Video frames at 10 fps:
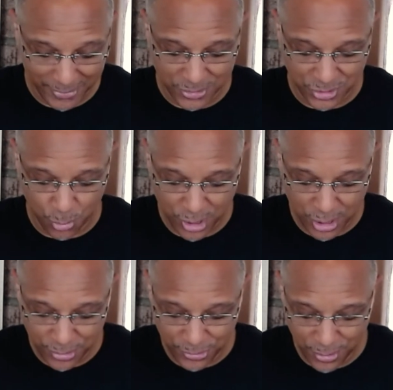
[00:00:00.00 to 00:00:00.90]
So, what are
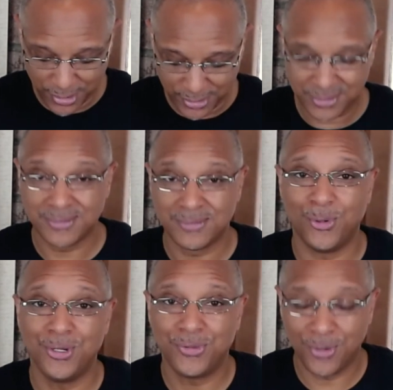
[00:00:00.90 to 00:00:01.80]
your thoughts?
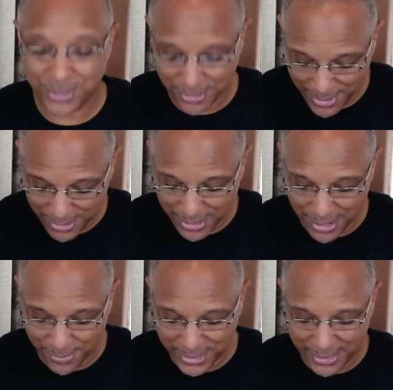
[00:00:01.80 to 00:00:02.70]
What are your thoughts about
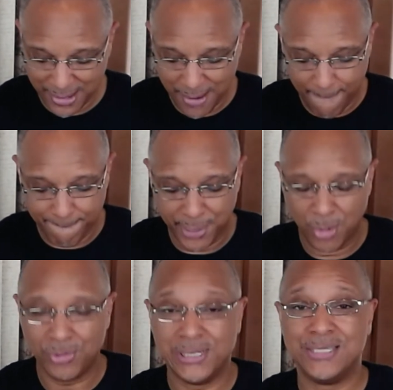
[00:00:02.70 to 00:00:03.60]
coming
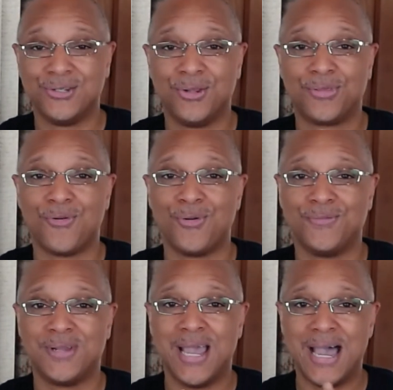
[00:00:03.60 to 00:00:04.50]
boldly to the throne
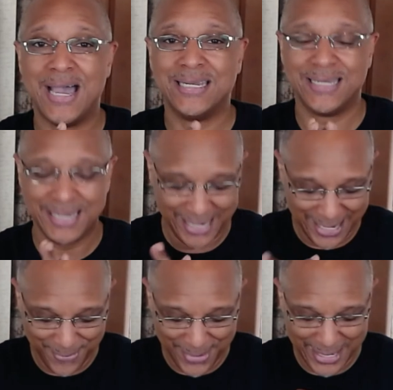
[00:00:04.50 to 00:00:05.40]
of God?
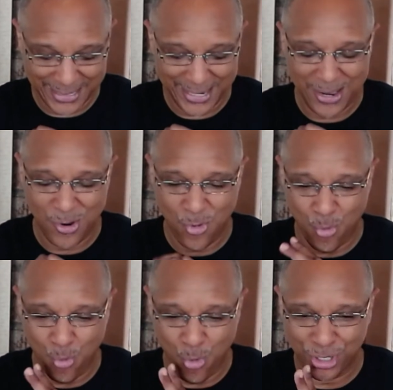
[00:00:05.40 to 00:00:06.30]
Amen.
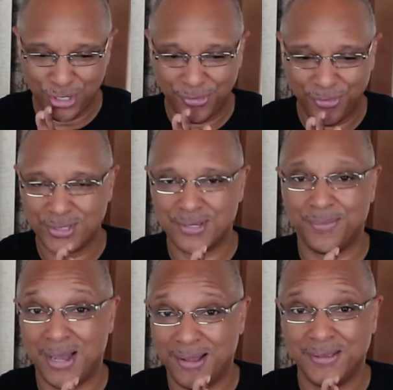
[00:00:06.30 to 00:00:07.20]
What are your thoughts
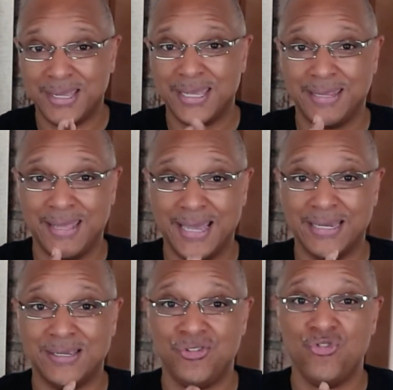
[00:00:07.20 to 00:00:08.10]
about
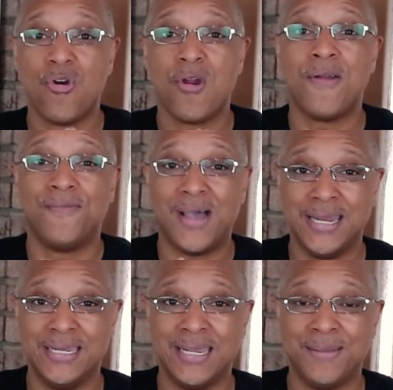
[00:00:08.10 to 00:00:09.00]
that? You're
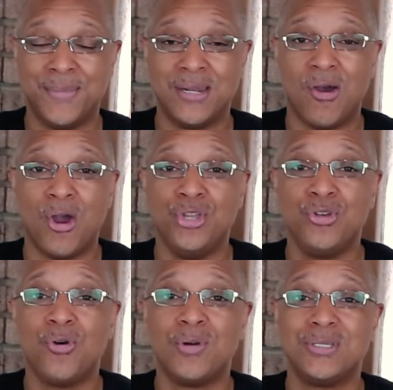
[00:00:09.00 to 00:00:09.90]
invited. Amen. Are you
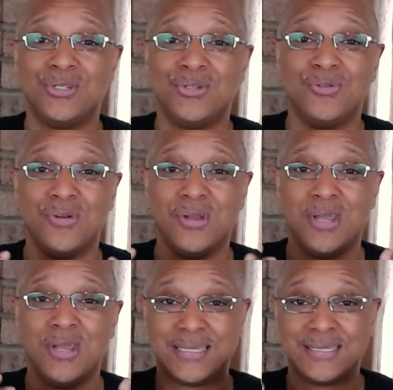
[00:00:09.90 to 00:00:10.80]
going to
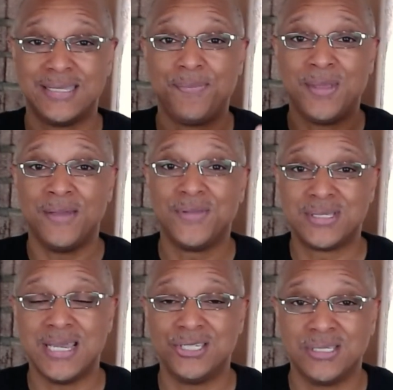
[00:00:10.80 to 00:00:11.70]
accept the
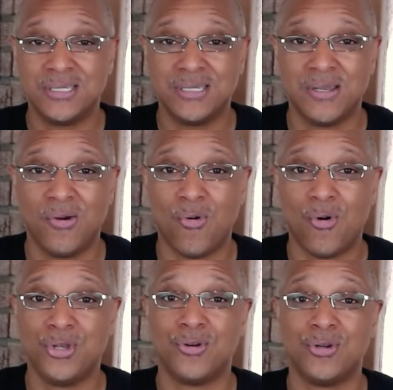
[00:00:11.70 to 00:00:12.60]
invitation or
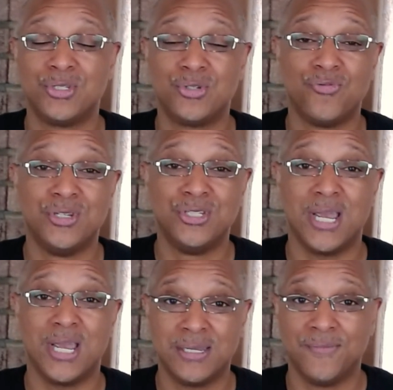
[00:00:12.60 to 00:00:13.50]
are you going to
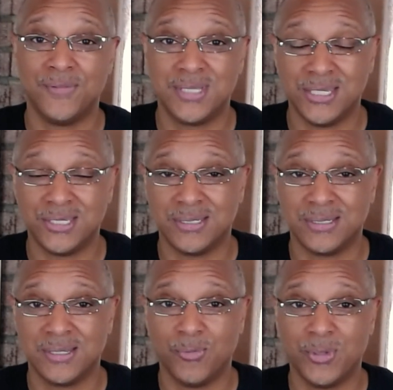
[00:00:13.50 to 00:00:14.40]
reject the invitation?
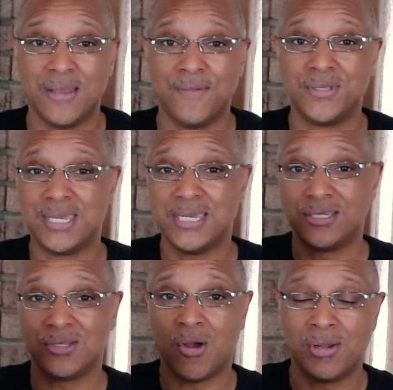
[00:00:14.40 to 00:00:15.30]
We get
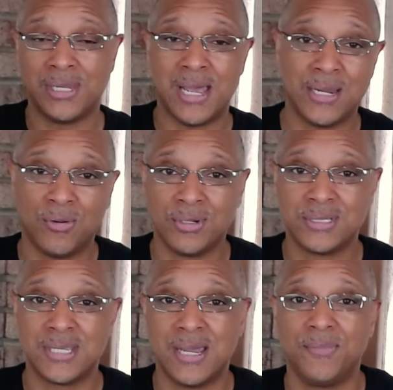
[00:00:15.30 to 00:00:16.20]
invitations online all the
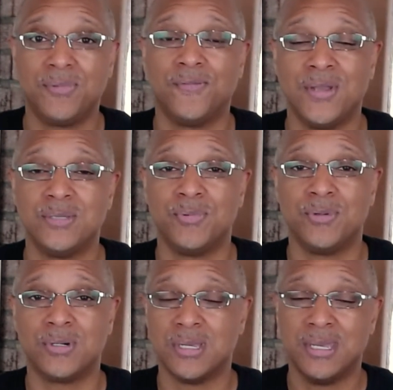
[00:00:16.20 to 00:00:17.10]
time through
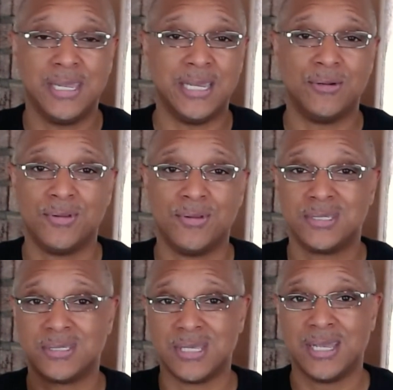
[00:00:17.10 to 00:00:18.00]
Facebook and all
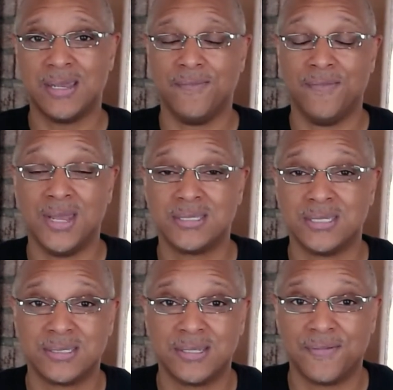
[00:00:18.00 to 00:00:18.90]
this events
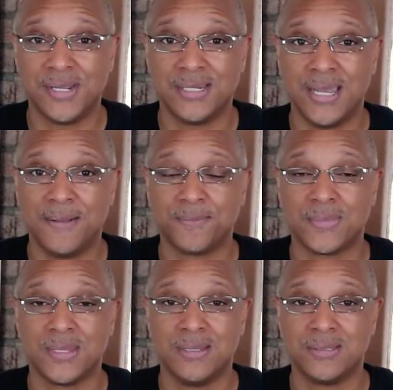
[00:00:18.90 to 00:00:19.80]
and stuff like that.
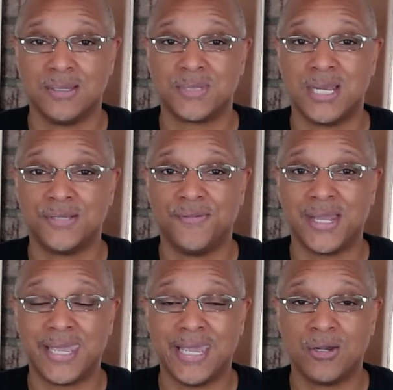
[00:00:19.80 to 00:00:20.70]
Sometimes if I
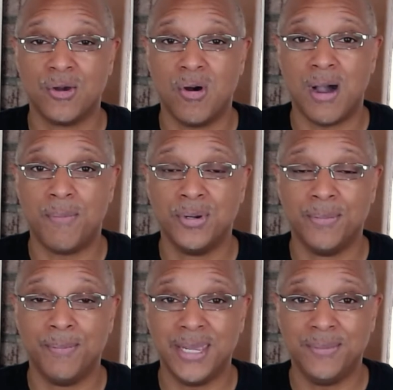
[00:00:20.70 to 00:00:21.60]
can't go, I'll put
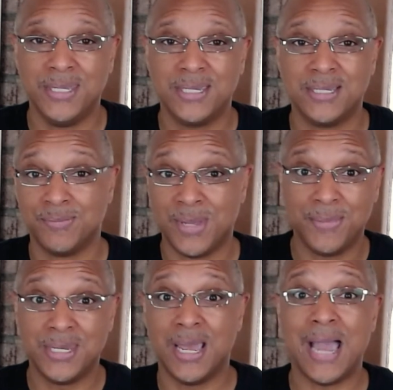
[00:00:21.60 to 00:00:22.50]
maybe because
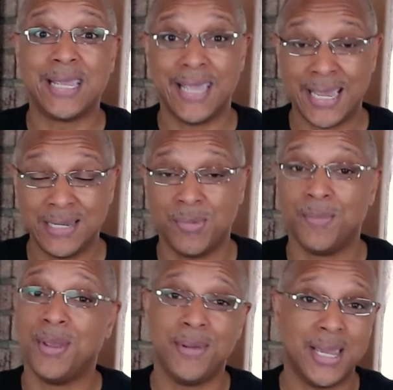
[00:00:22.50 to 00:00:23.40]
maybe I can, but
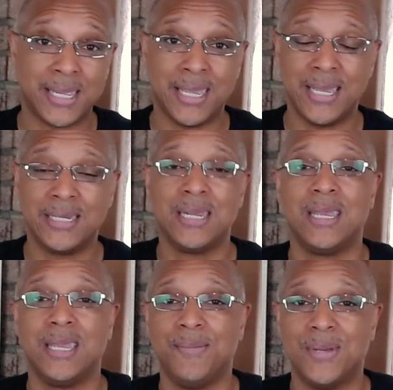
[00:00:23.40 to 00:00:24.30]
maybe I can't.
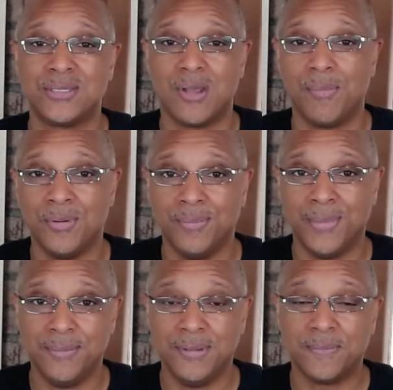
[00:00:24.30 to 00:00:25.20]
Amen. So I'll put
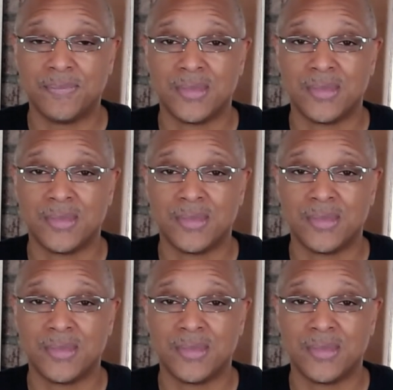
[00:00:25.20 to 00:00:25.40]
maybe.